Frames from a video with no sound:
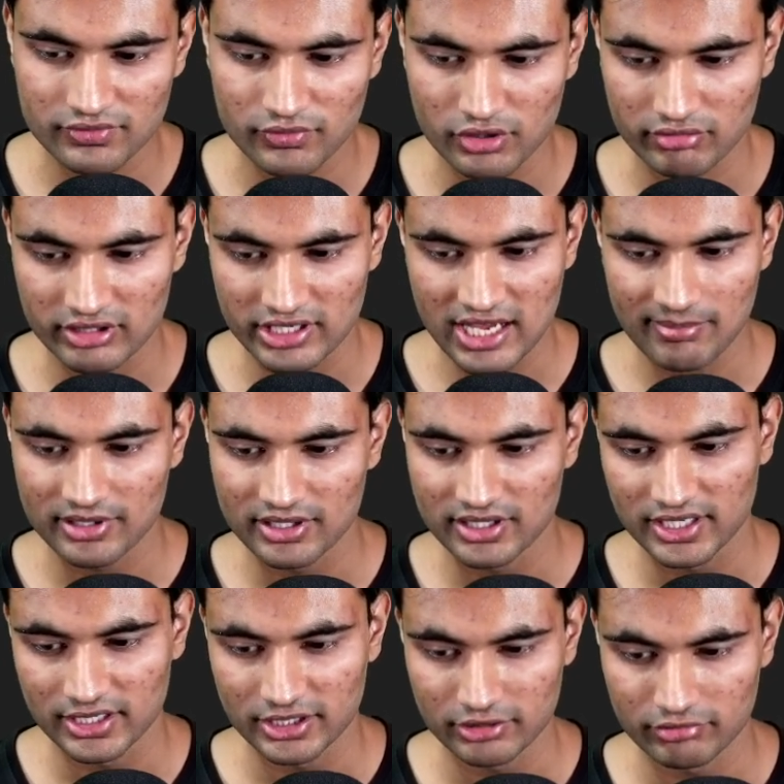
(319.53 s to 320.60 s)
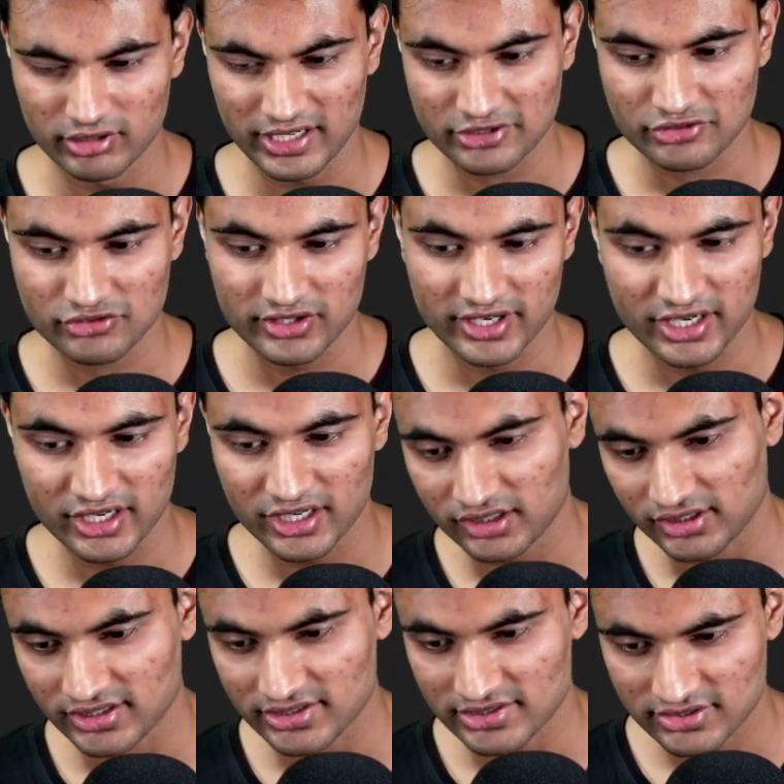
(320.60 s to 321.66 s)
what will happen that it will actually render
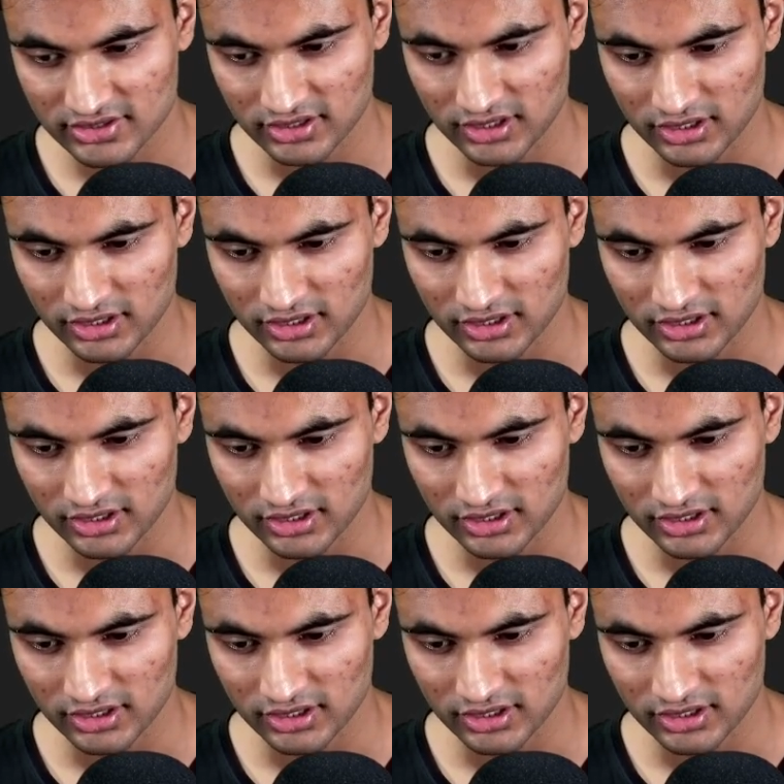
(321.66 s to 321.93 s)
this